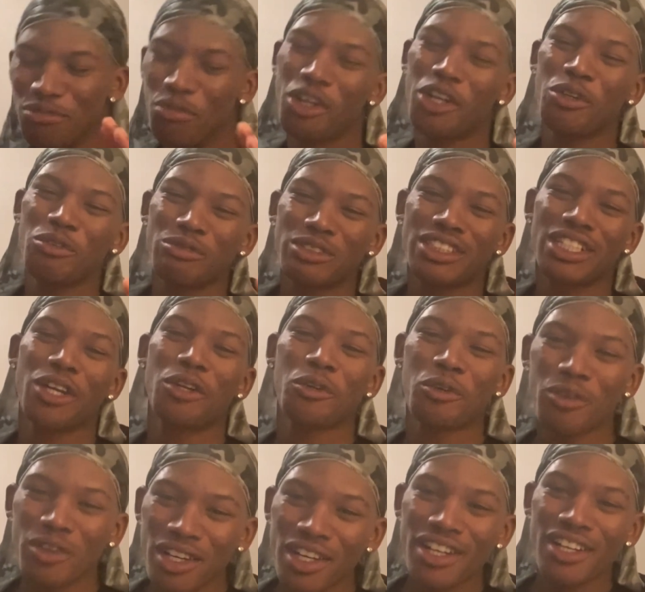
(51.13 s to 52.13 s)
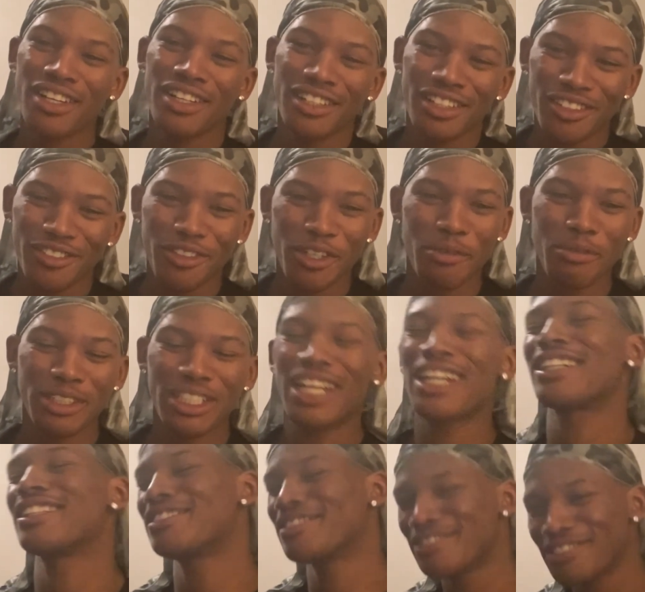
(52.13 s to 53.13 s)
one of them subtle. Feel me?
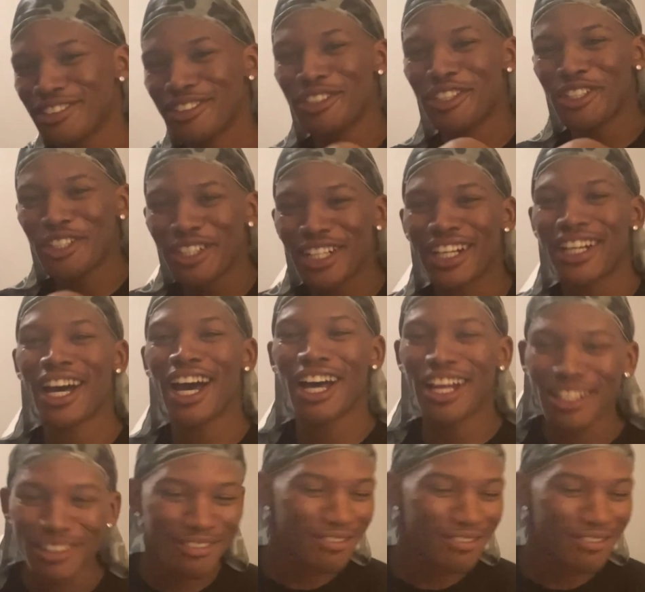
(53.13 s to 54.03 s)
Like a in a car.